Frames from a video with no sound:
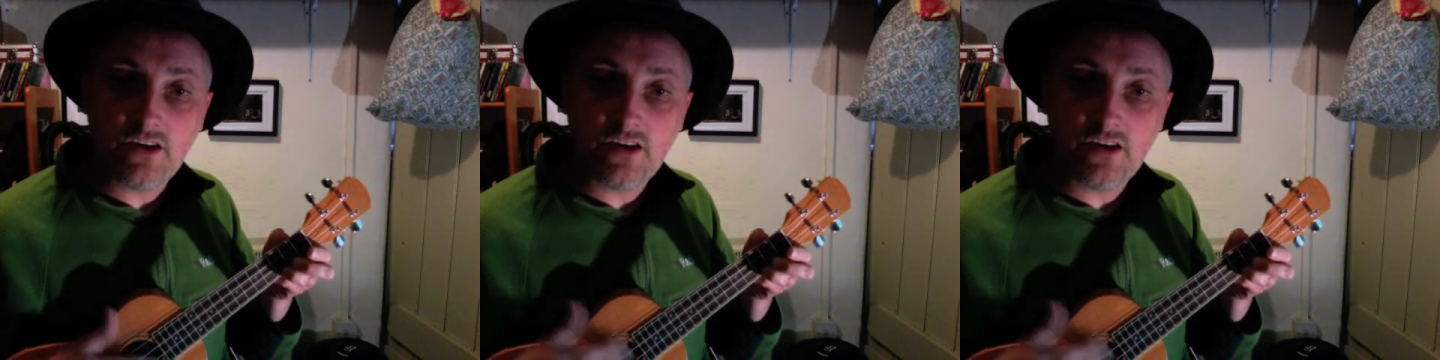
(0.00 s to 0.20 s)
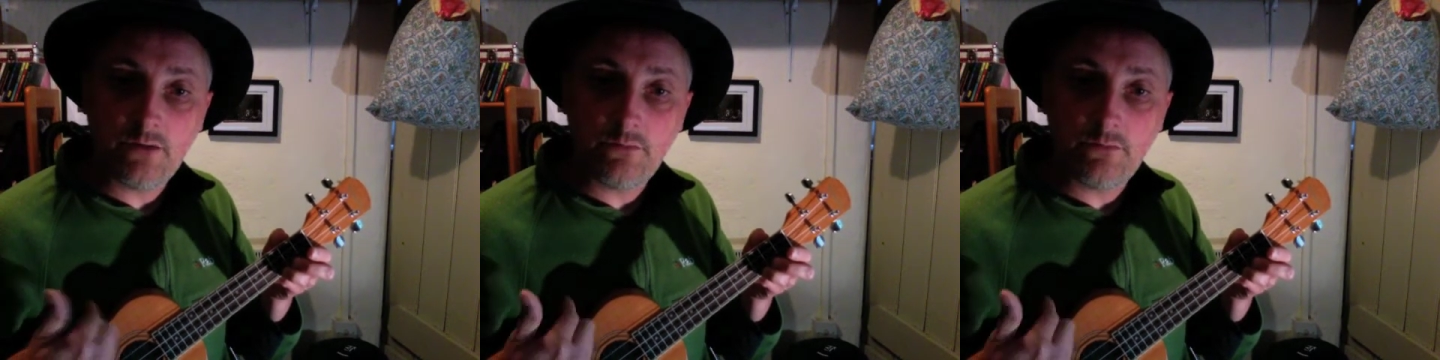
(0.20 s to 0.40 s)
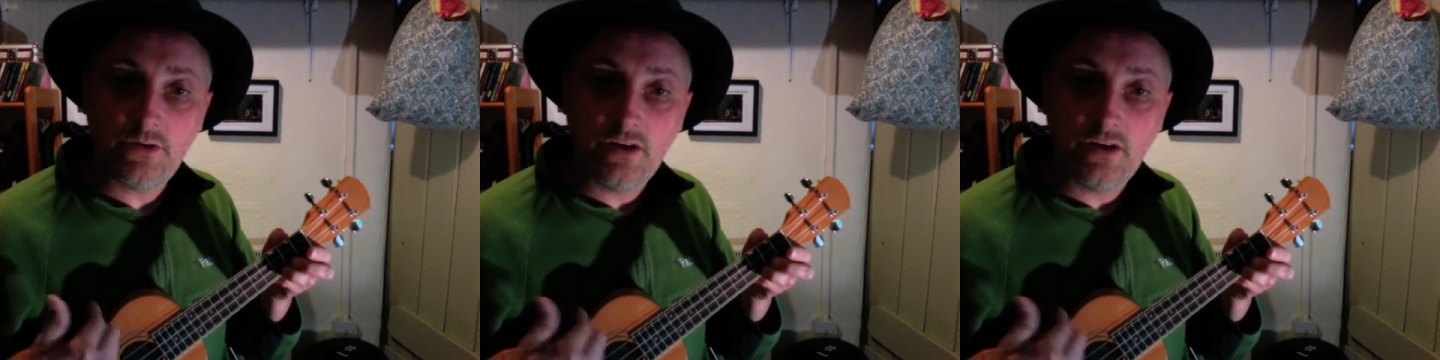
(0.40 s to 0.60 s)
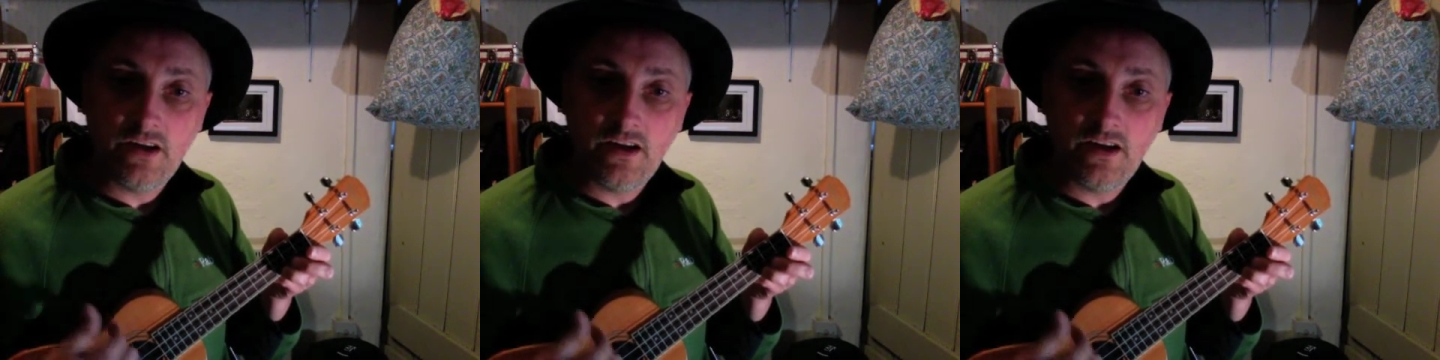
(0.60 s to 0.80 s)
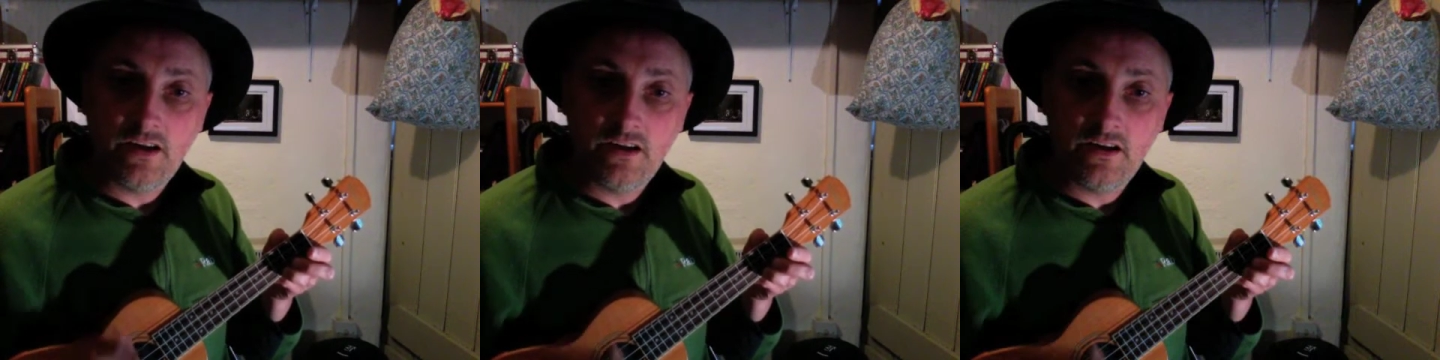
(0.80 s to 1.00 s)
up,
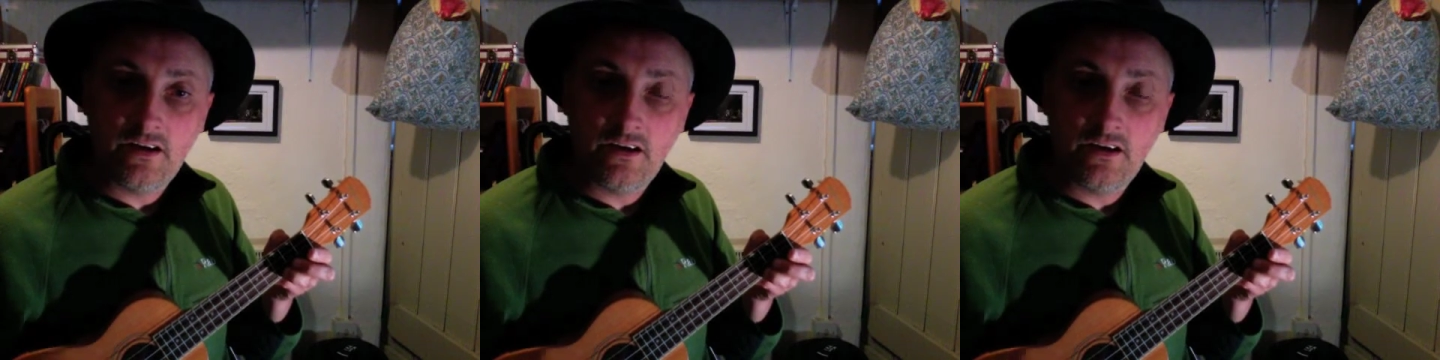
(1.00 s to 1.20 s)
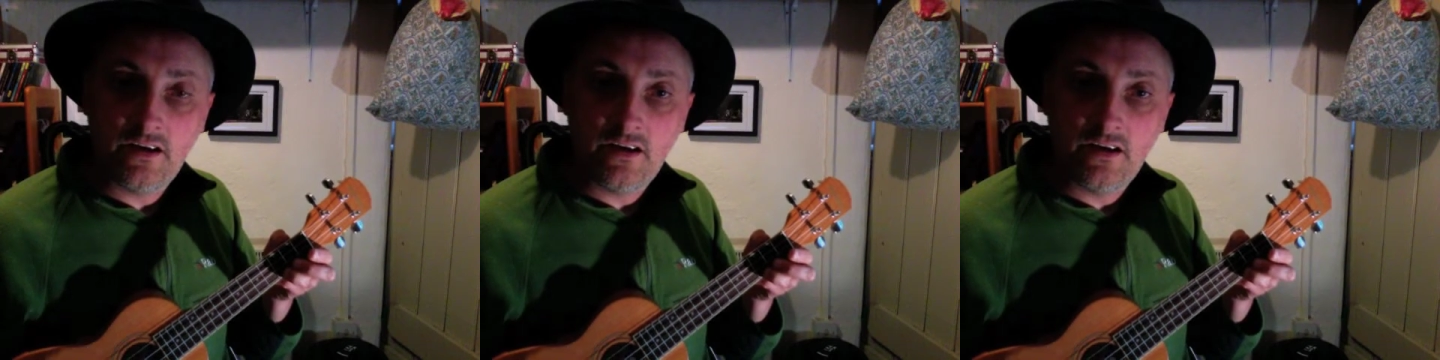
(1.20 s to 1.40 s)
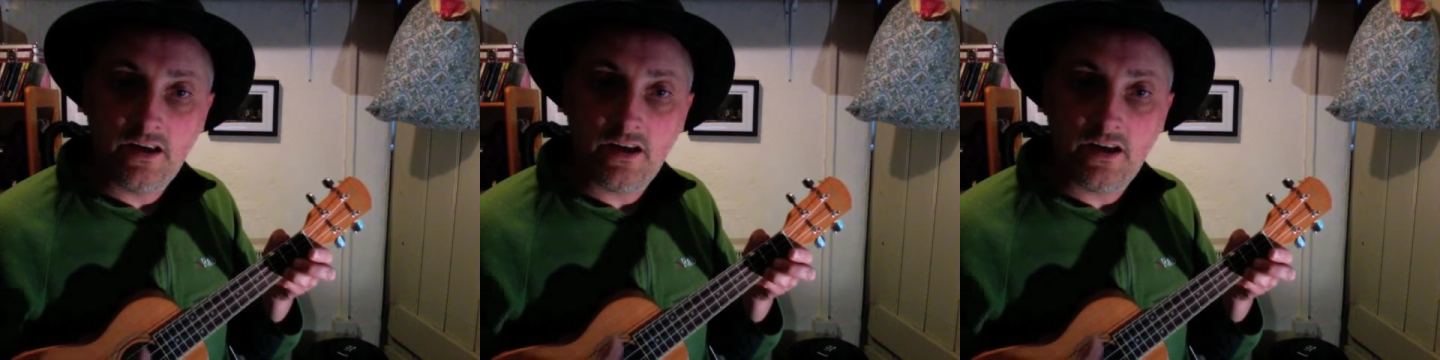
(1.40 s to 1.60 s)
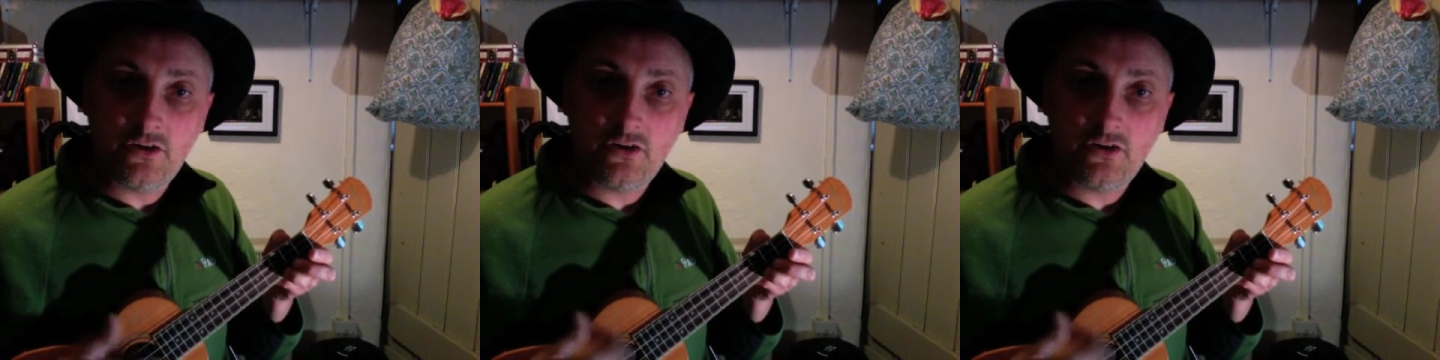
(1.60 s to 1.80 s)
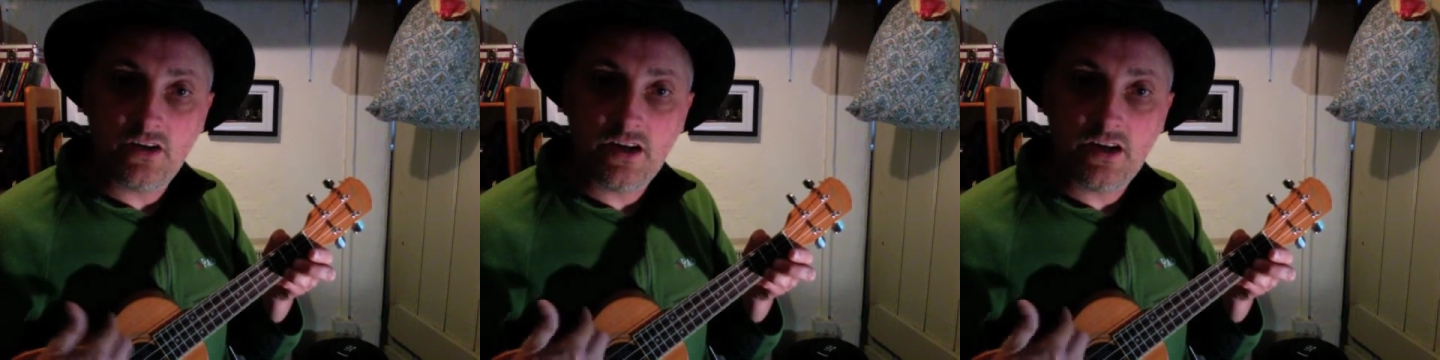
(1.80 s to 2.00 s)
and you
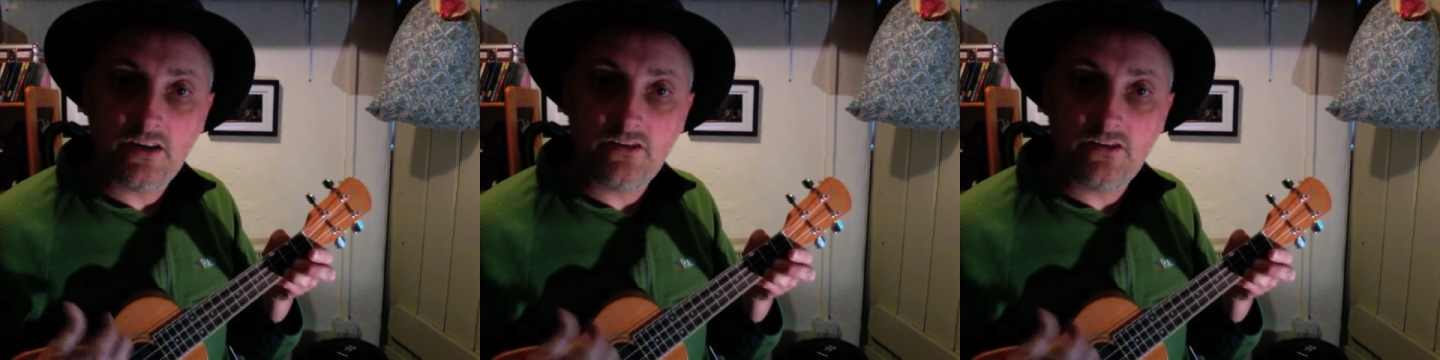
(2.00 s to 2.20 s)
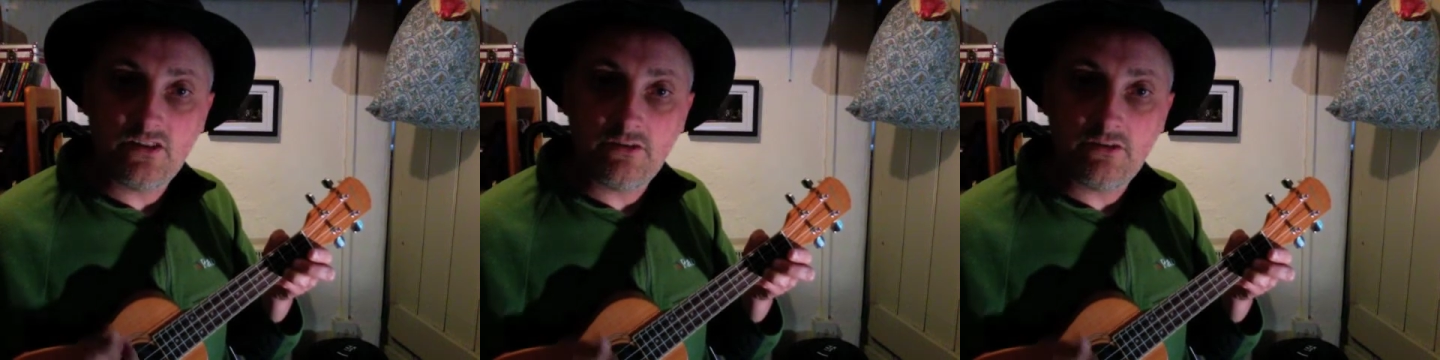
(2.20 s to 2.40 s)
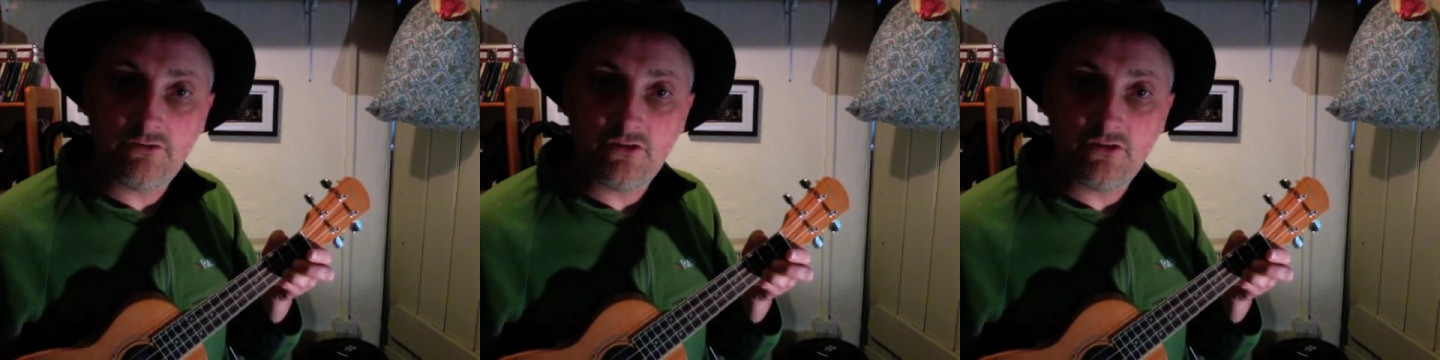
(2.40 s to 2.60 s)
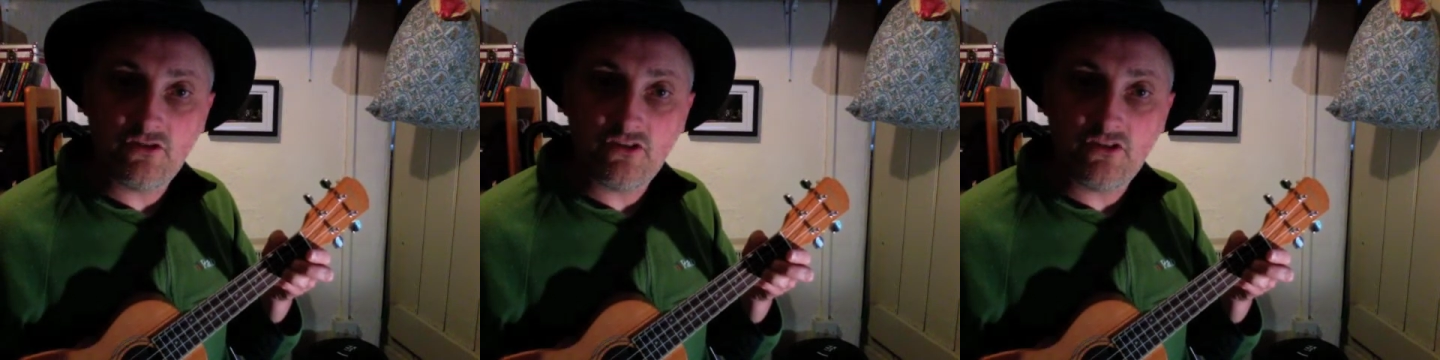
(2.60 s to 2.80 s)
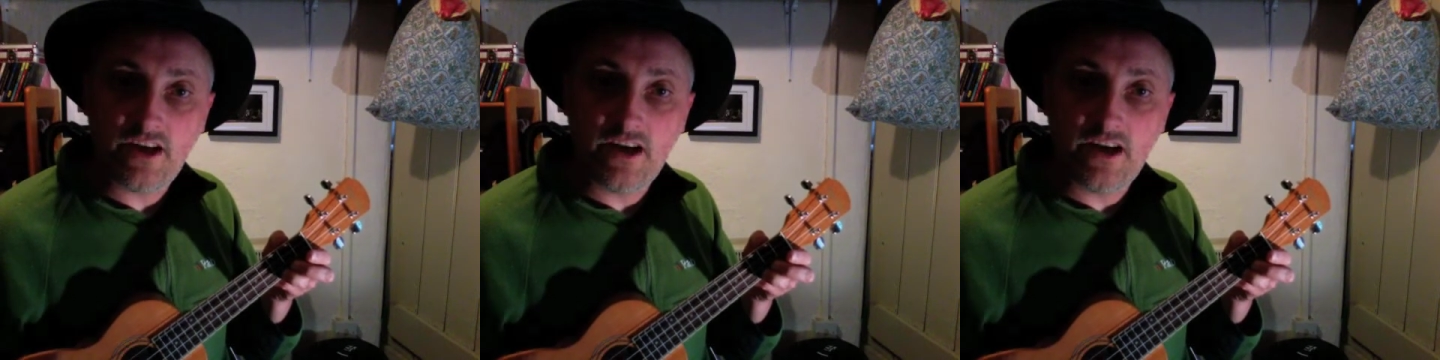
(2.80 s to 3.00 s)
can hear the
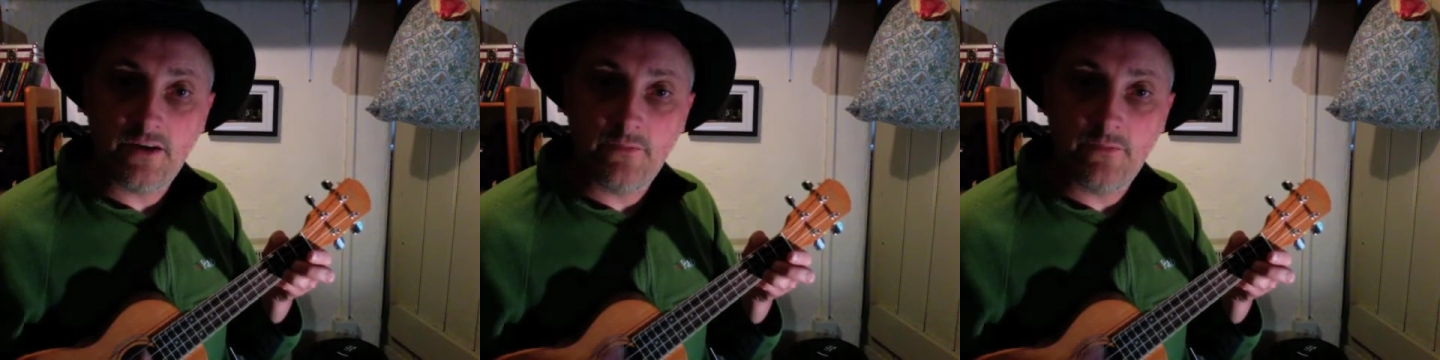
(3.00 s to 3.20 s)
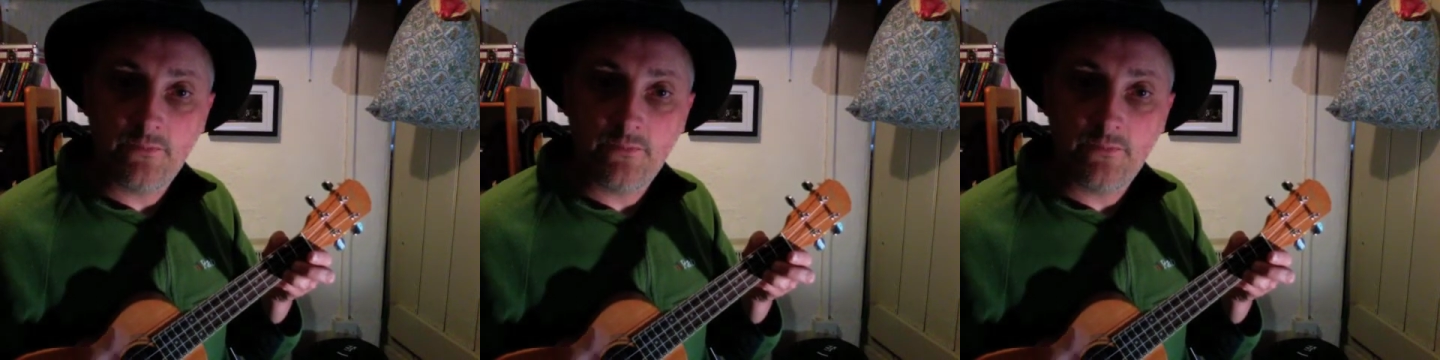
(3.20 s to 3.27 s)
difference there.